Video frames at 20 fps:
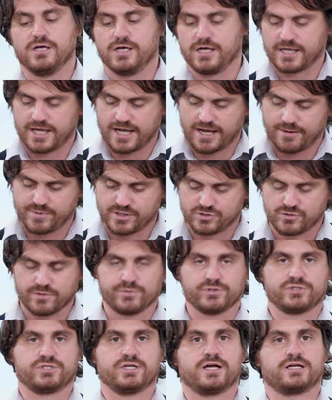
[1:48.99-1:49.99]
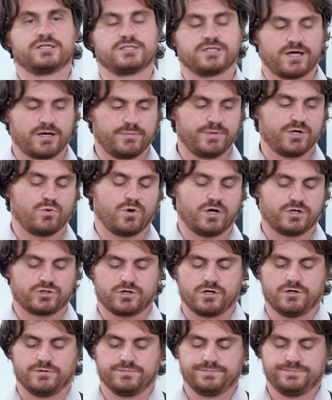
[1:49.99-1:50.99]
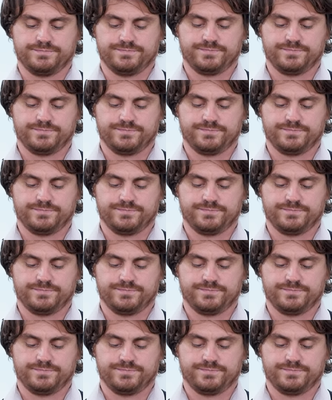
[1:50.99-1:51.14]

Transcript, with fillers: It can't be triple sec, it's gotta be Cointreau.